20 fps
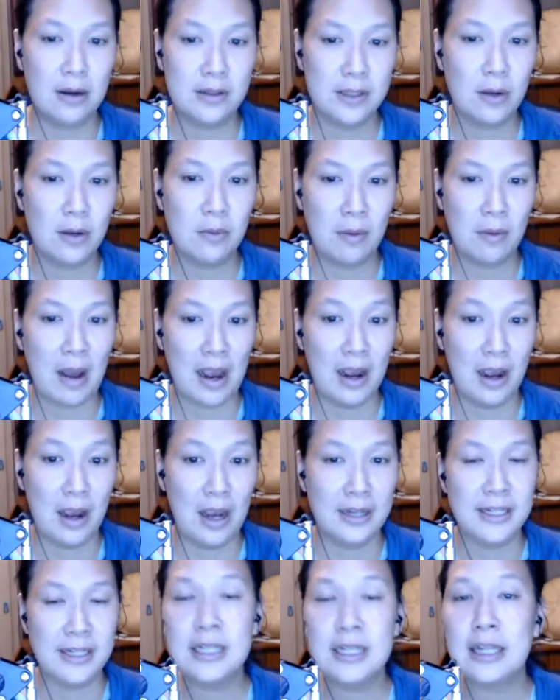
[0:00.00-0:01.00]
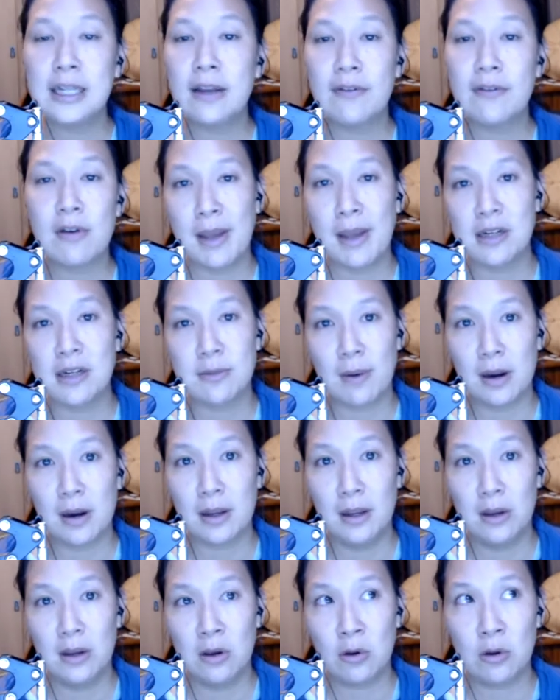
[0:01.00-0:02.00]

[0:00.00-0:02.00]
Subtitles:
So ideally, if you're benchmarking,